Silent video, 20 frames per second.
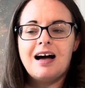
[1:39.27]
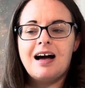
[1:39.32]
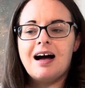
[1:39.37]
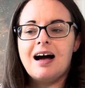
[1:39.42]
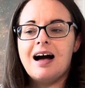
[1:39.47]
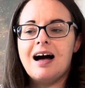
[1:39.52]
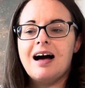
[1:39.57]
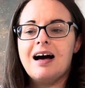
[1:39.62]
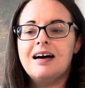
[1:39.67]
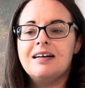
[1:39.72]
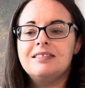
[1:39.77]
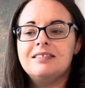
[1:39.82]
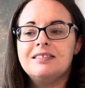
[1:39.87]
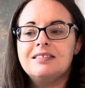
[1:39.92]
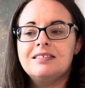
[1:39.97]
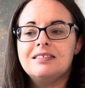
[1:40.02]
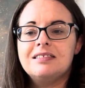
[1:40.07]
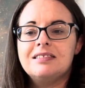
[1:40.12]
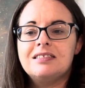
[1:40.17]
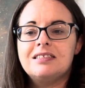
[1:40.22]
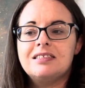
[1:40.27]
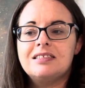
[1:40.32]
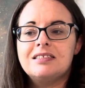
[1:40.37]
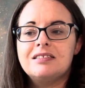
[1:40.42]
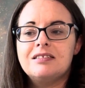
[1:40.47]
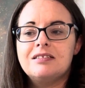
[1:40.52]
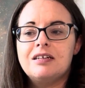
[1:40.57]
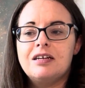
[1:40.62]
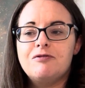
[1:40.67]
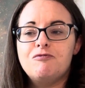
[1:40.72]
And
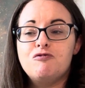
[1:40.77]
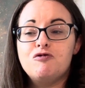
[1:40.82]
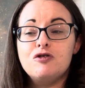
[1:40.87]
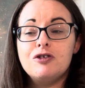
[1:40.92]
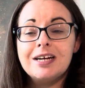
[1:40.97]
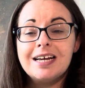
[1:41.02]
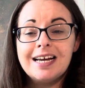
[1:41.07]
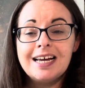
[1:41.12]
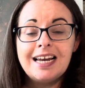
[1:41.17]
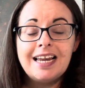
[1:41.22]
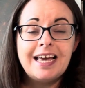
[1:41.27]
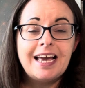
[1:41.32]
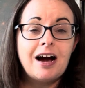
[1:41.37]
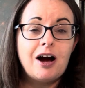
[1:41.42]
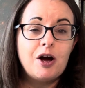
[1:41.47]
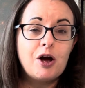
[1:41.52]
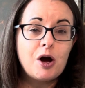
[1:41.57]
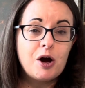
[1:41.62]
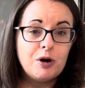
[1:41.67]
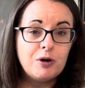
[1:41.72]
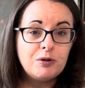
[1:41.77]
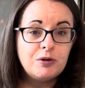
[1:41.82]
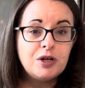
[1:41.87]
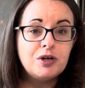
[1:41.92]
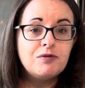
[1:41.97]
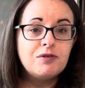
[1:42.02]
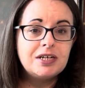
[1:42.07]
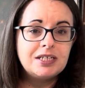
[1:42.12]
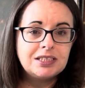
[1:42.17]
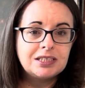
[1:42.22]
really, I only
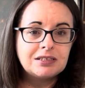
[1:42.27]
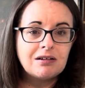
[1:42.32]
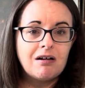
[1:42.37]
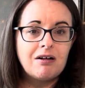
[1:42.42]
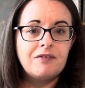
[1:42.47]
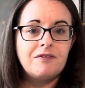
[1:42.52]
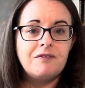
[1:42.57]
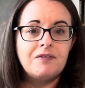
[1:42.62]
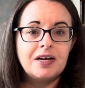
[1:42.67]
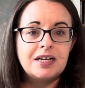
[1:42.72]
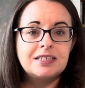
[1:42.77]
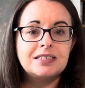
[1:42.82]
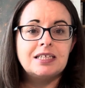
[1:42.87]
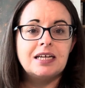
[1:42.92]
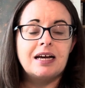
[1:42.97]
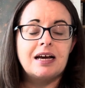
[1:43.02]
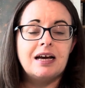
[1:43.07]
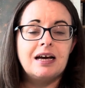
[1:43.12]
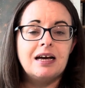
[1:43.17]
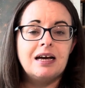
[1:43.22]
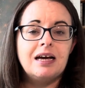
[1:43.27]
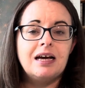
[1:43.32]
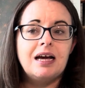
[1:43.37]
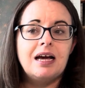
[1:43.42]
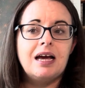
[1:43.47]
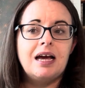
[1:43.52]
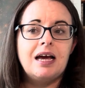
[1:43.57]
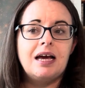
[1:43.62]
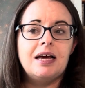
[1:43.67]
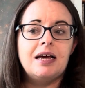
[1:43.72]
really started fixing it
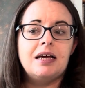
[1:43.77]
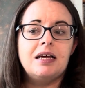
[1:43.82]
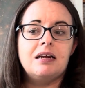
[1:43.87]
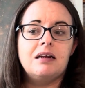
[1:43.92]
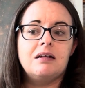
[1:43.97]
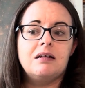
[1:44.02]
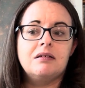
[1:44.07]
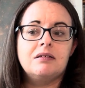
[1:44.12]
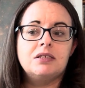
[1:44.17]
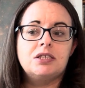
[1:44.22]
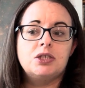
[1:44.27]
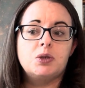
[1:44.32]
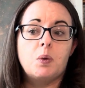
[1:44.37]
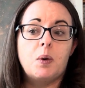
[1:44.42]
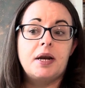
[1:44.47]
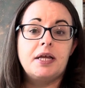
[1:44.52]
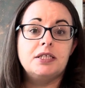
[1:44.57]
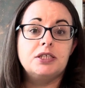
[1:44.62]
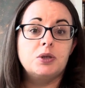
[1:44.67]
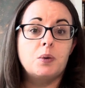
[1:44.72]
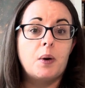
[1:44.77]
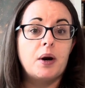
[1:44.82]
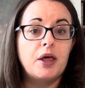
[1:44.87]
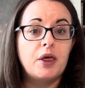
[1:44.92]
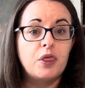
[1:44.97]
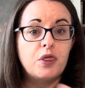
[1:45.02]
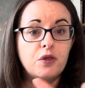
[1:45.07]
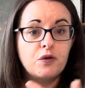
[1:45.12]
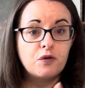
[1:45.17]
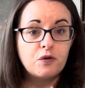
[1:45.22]
in
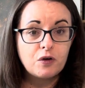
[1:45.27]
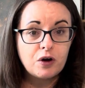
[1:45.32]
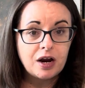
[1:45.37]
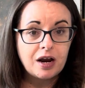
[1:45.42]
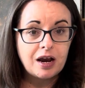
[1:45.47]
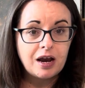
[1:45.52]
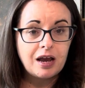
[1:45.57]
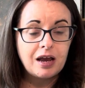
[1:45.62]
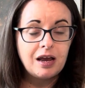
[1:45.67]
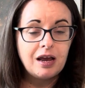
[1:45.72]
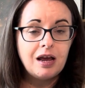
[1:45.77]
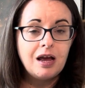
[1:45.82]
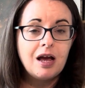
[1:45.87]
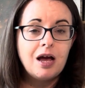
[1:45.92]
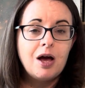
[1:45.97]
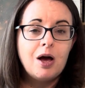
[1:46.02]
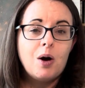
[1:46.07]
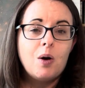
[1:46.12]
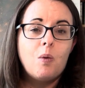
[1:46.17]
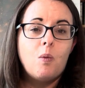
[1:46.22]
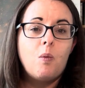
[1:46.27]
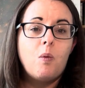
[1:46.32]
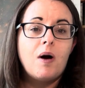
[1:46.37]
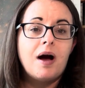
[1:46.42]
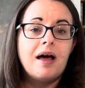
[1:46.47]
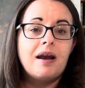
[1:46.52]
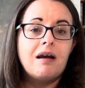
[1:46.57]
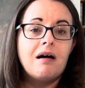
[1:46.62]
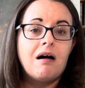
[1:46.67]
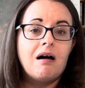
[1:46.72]
2023
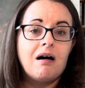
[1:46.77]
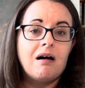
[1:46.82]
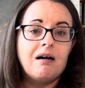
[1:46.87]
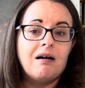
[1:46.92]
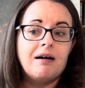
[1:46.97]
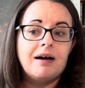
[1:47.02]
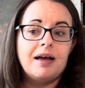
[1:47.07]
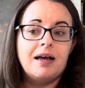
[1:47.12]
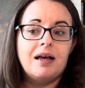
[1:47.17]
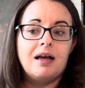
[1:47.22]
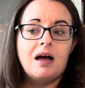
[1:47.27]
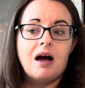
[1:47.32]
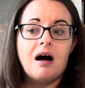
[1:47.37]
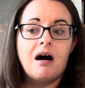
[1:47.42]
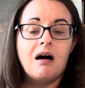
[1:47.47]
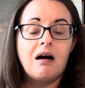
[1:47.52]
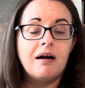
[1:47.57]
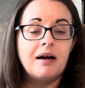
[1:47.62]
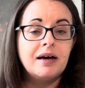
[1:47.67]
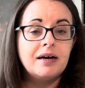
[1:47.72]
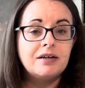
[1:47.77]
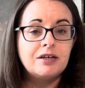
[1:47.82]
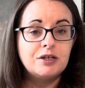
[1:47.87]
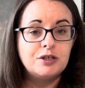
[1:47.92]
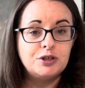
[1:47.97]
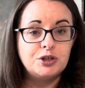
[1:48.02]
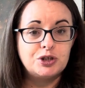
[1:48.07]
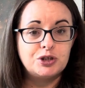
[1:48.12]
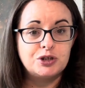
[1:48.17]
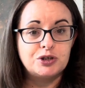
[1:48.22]
when I hired a
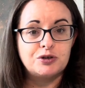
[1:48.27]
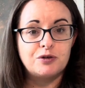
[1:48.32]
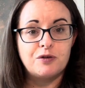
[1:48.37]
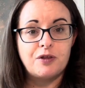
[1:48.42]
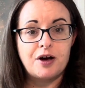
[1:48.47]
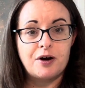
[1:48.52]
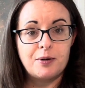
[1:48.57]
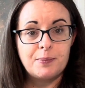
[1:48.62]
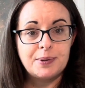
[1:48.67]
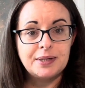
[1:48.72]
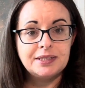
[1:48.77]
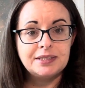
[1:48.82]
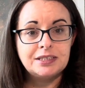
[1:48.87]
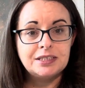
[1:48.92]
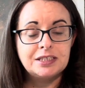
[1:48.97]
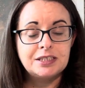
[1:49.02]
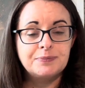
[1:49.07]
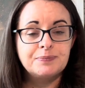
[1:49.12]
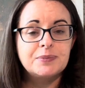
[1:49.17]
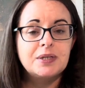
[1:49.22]
nutritional therapist.